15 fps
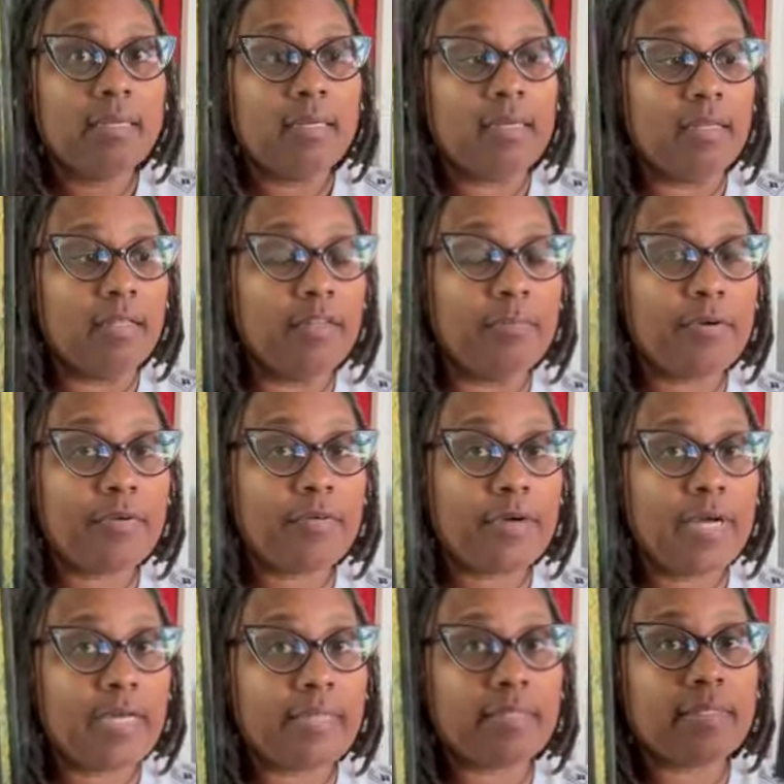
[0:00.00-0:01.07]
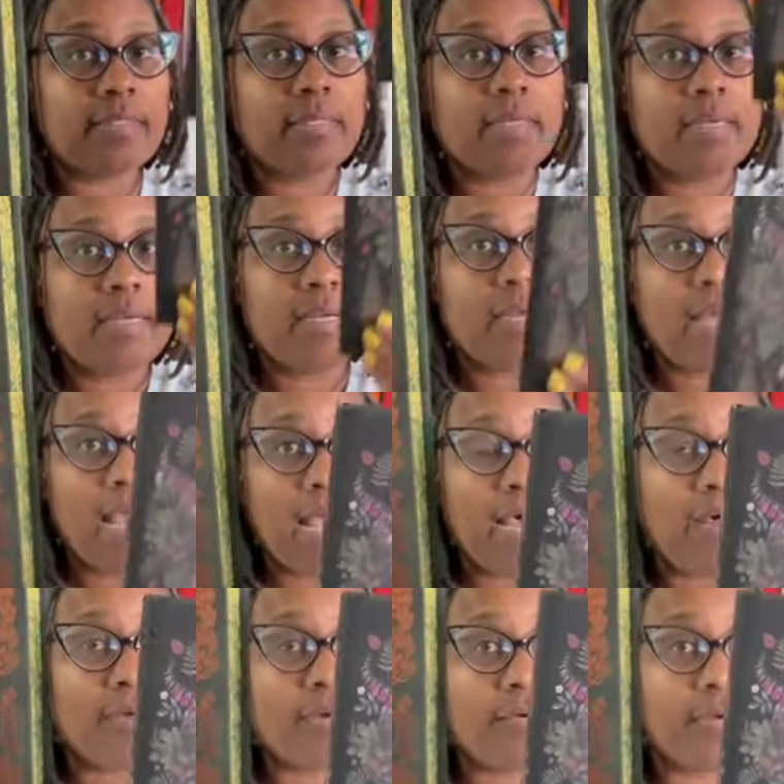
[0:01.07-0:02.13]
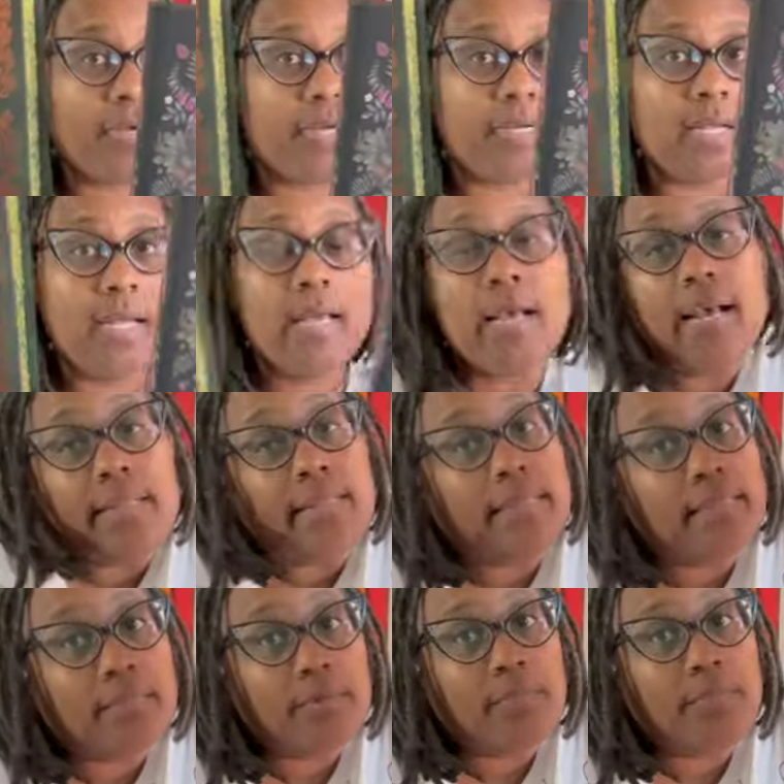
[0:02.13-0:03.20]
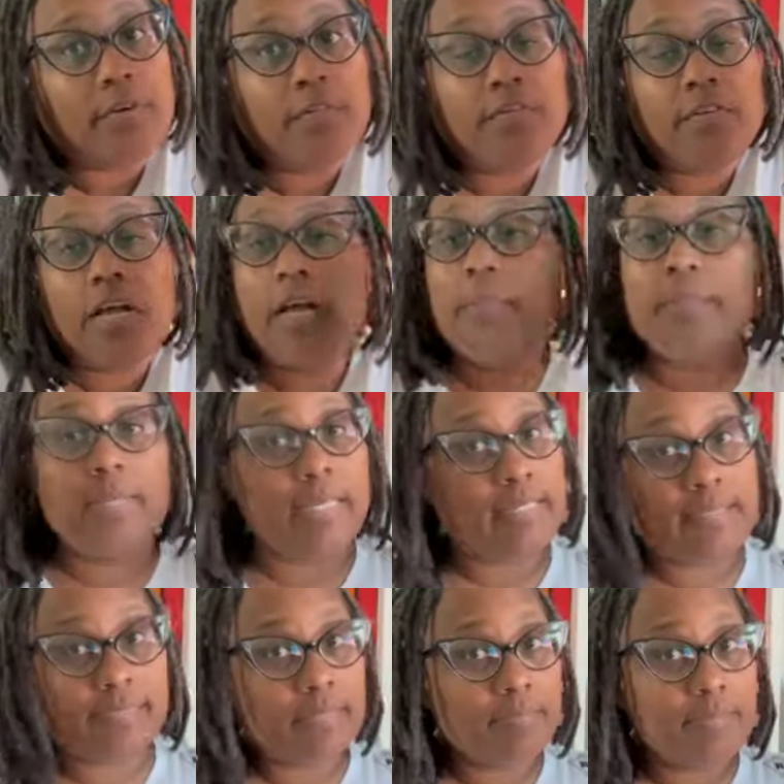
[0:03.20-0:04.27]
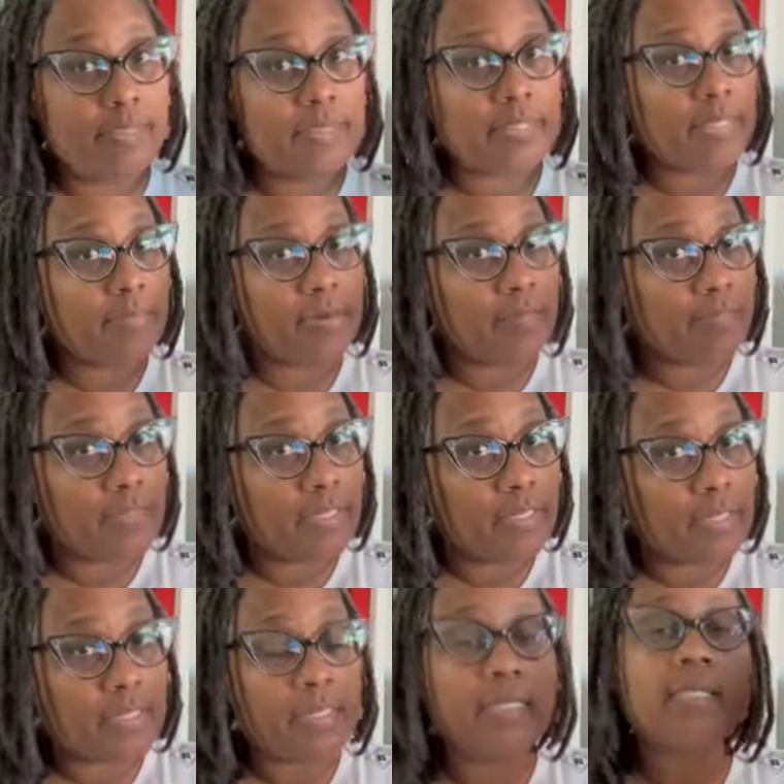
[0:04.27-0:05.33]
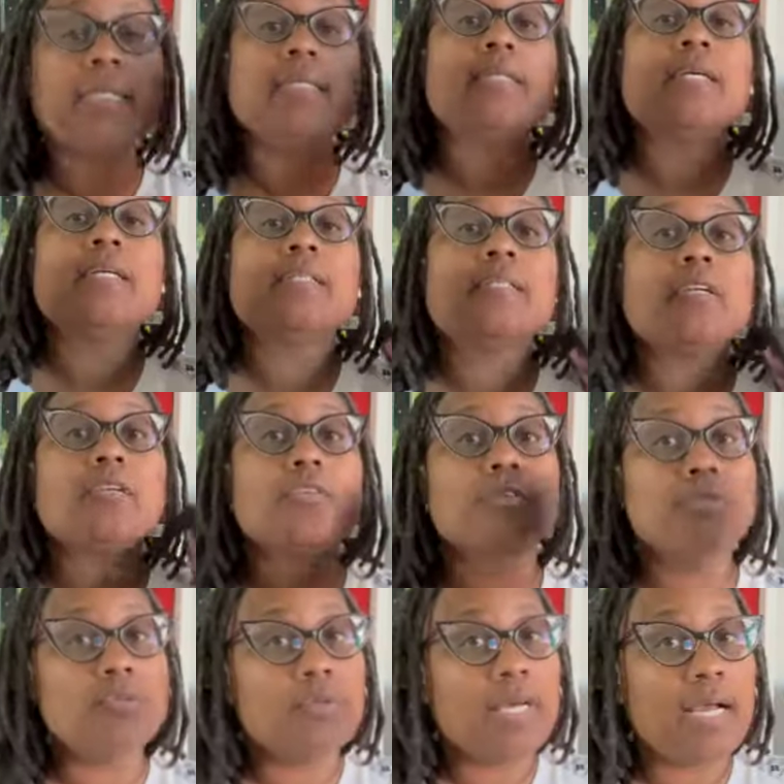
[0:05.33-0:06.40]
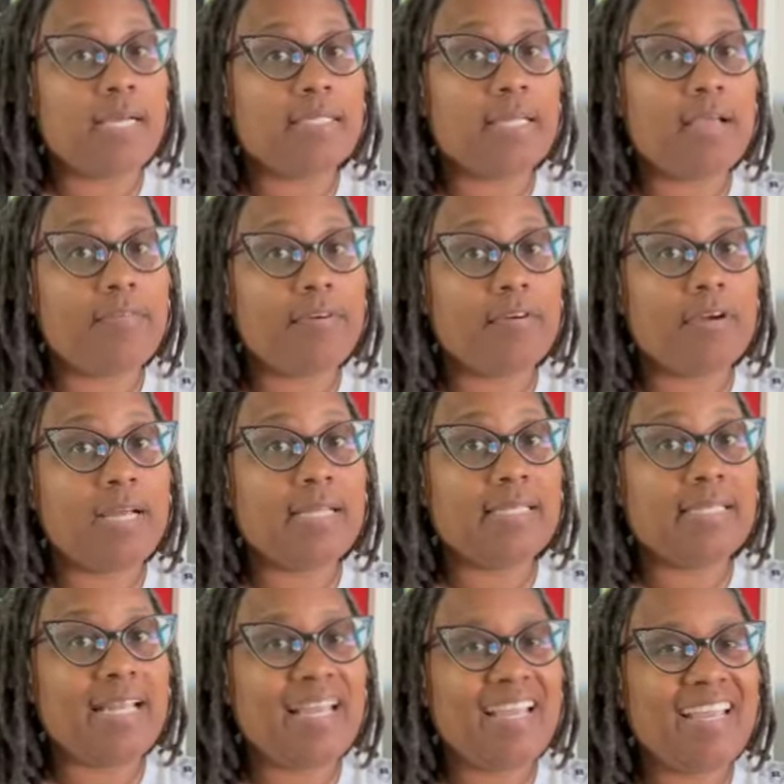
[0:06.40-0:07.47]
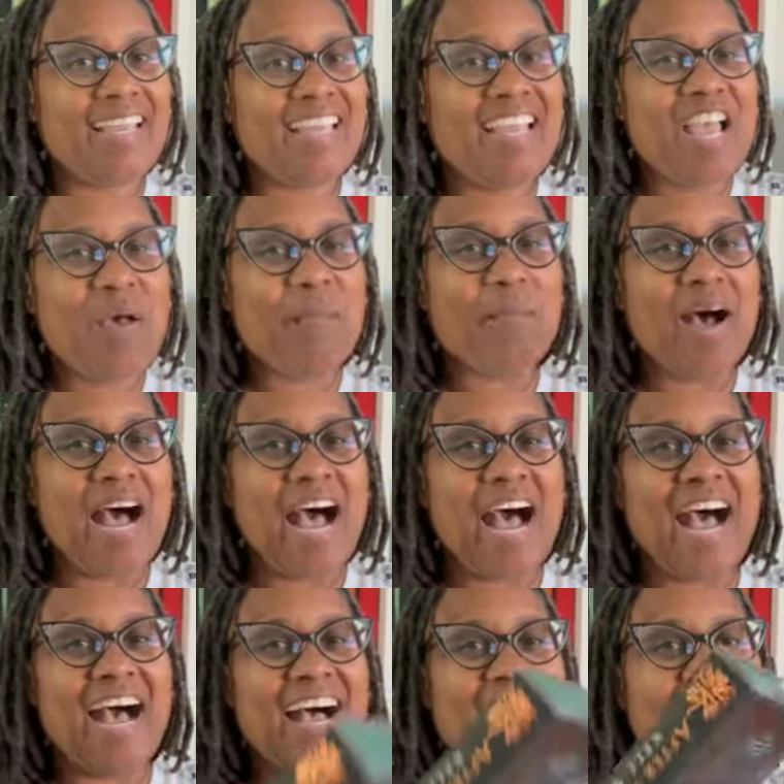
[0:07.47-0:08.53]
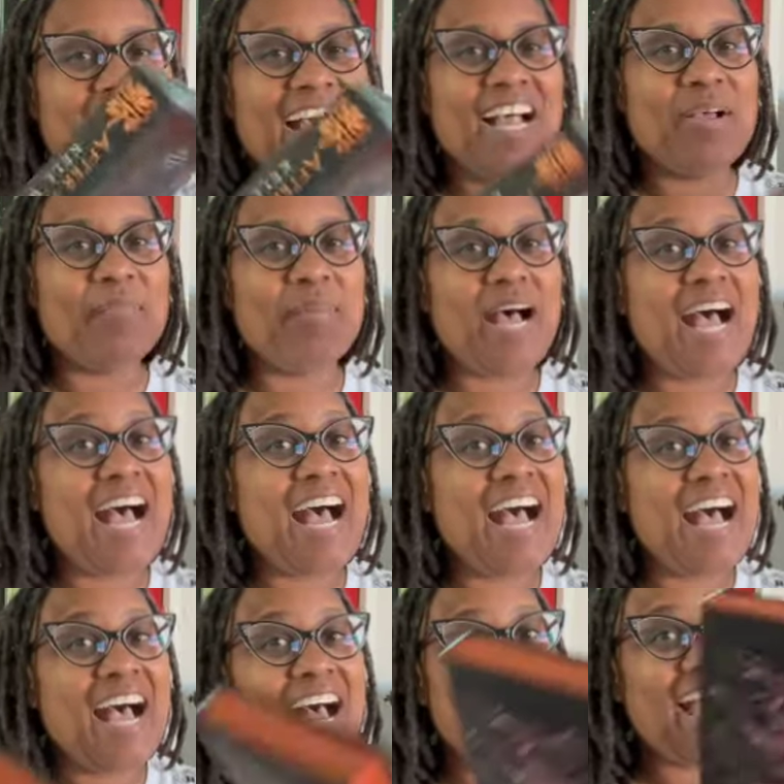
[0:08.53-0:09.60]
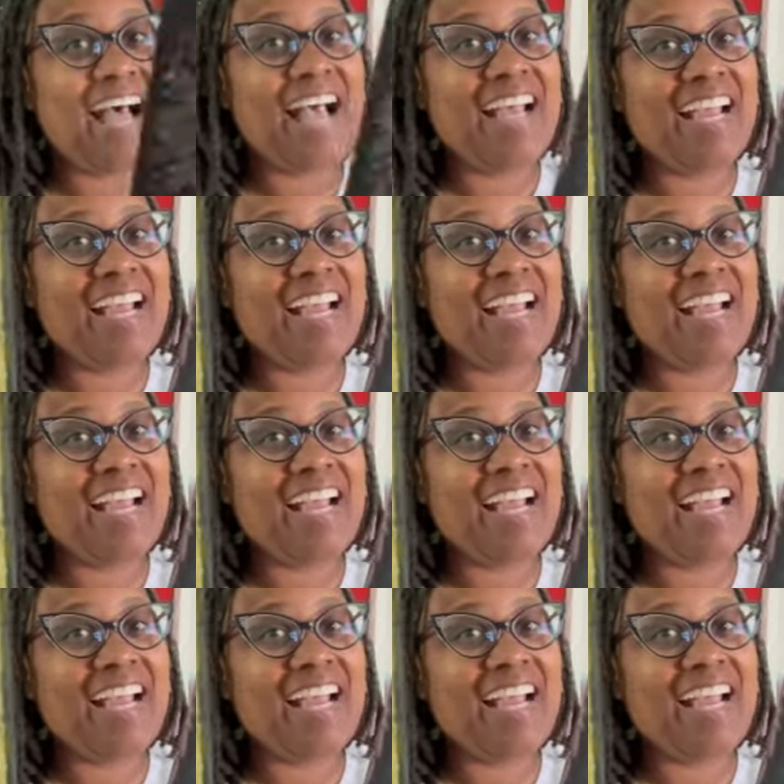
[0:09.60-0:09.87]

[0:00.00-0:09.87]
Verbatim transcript: Illumicrate, Owl Crate, I think they're both amazing books. They both look good. So you guys have a great day. Bye-bye.